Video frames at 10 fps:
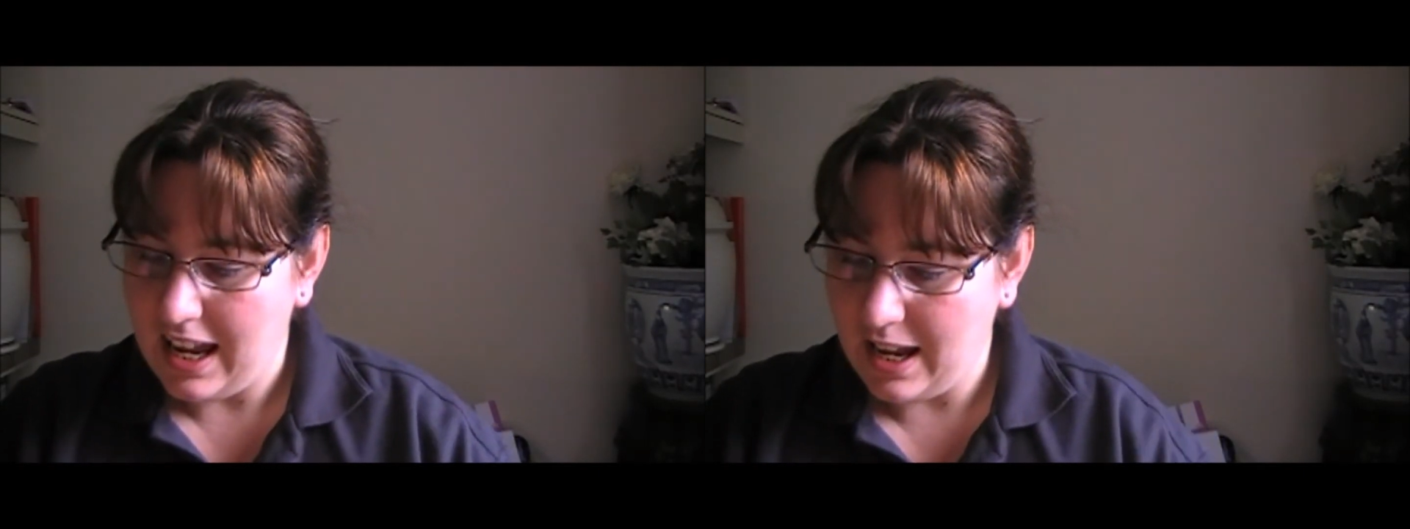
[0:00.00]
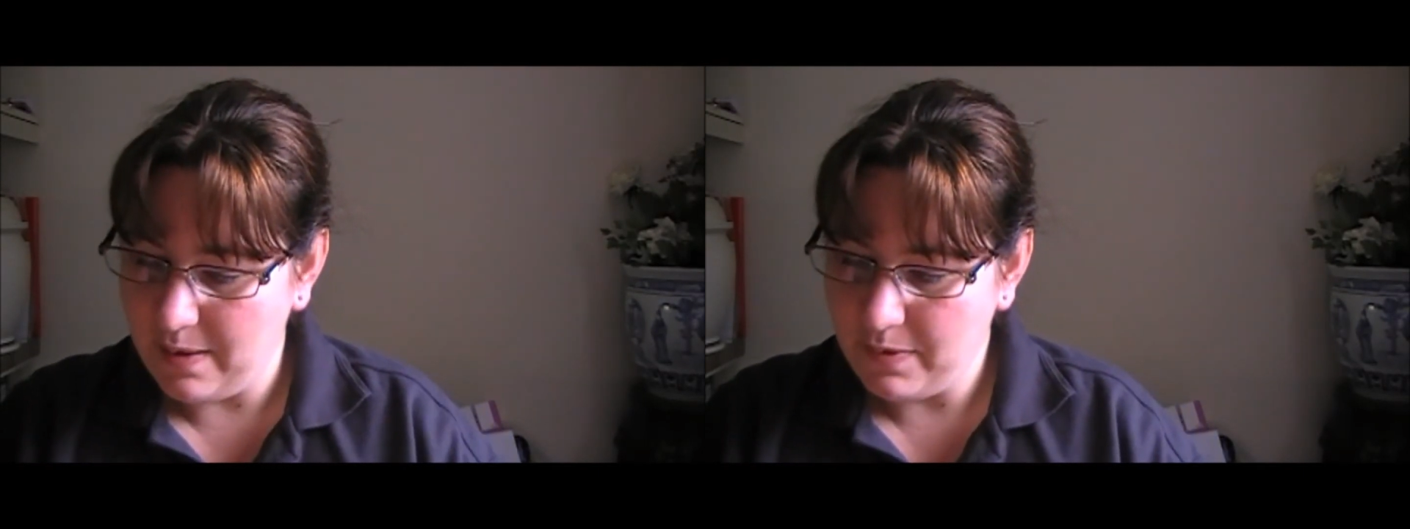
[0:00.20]

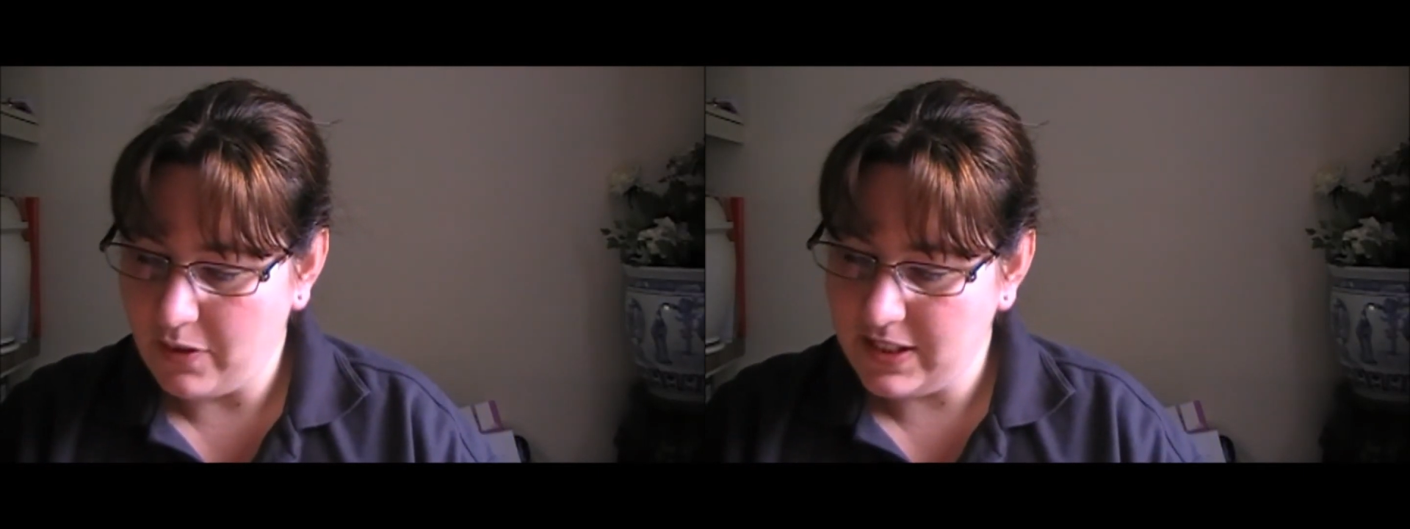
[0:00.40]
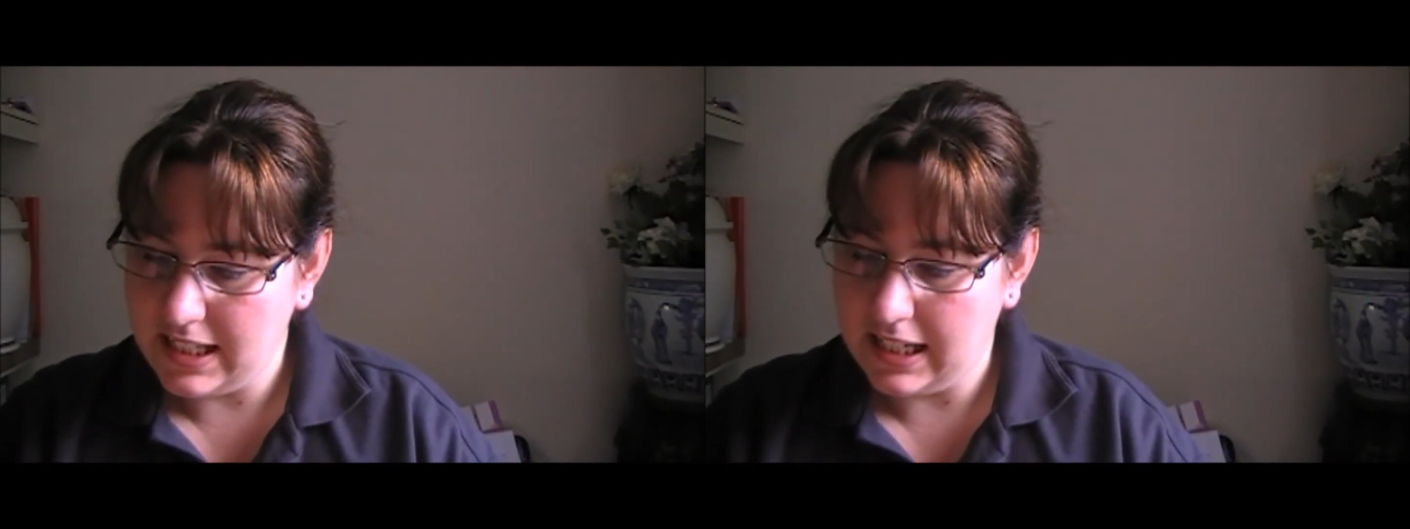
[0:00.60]

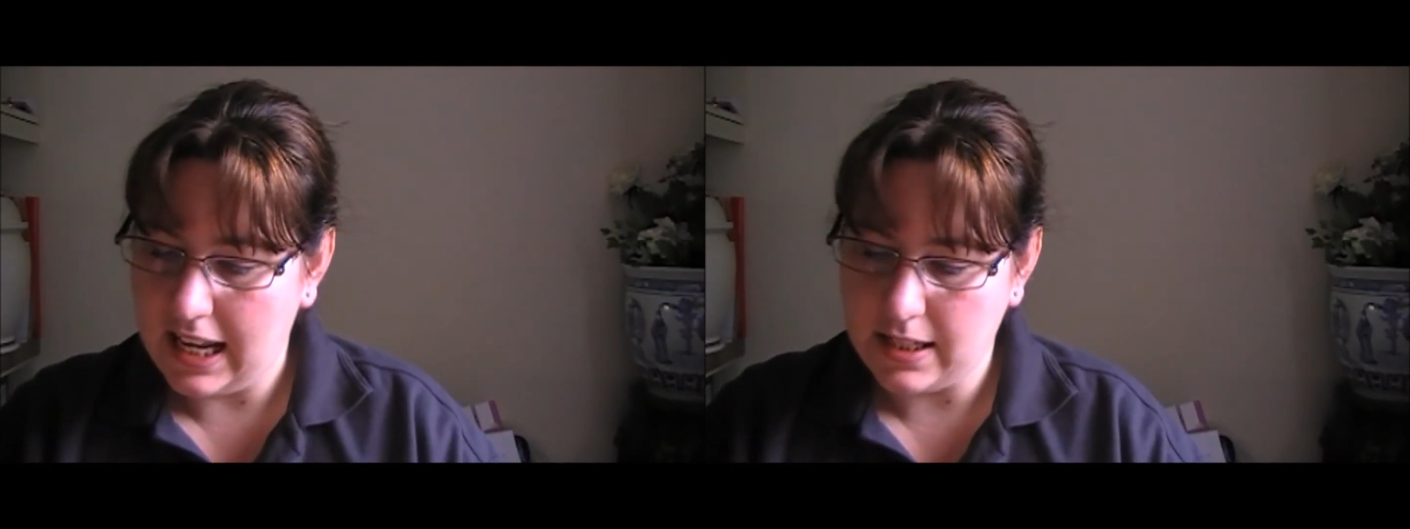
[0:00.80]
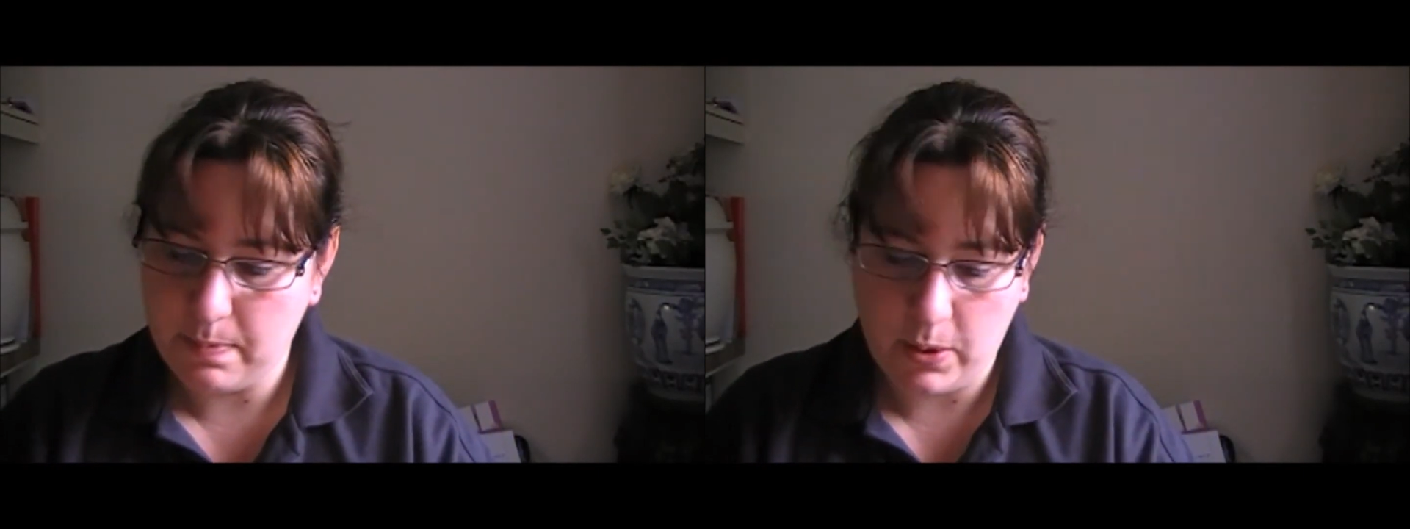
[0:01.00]
Obviously the
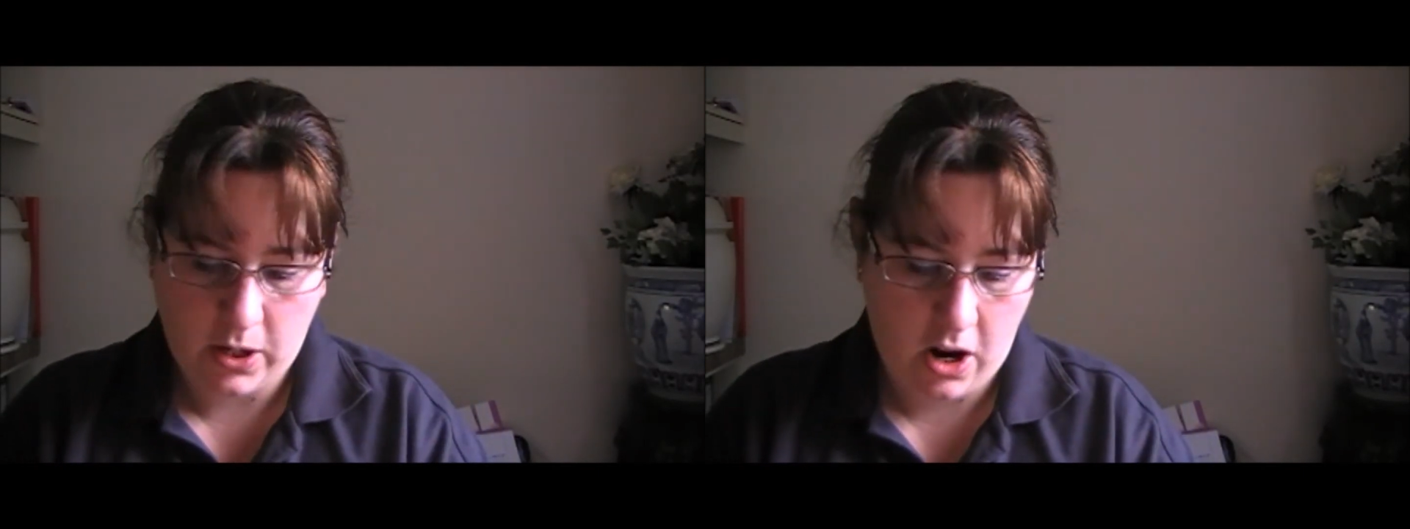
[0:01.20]
next book